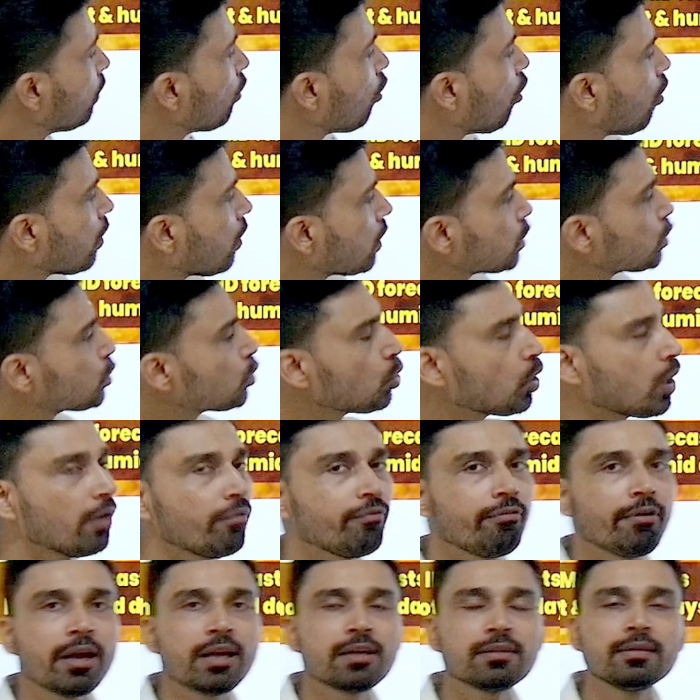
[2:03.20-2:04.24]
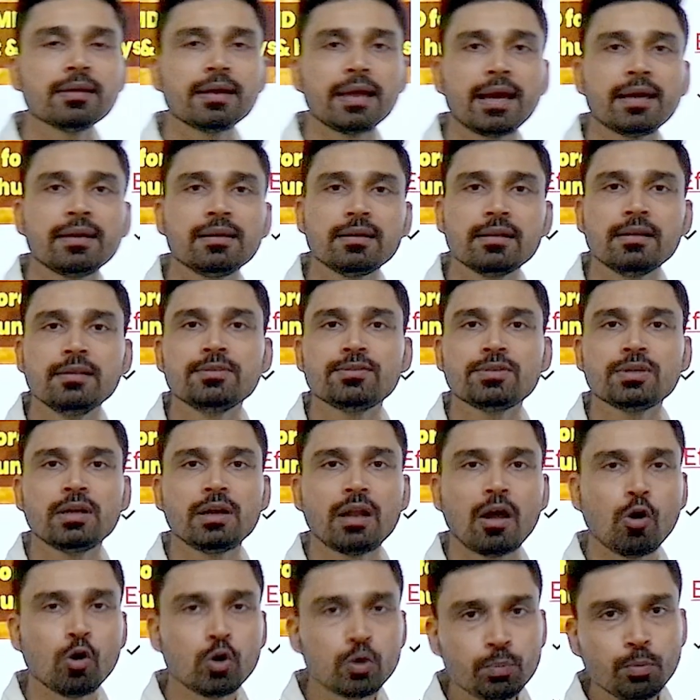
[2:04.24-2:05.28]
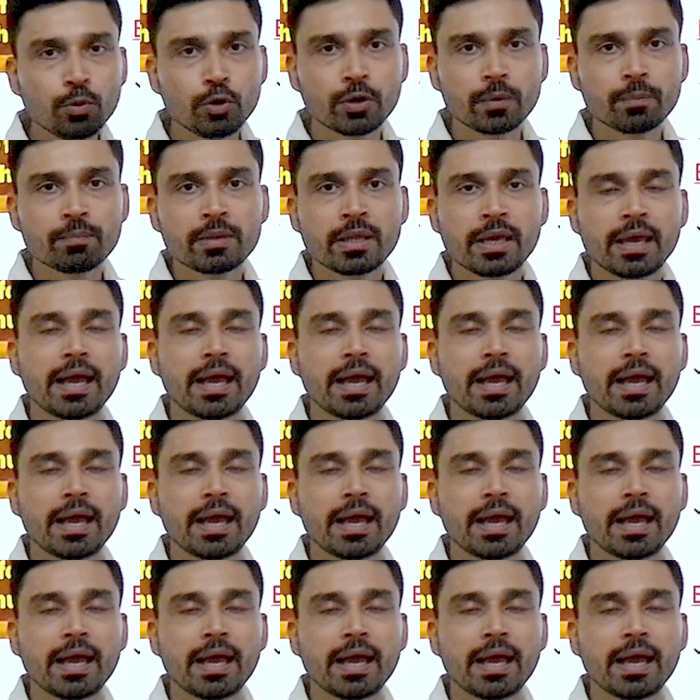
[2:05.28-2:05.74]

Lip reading: also affect the agricultural output,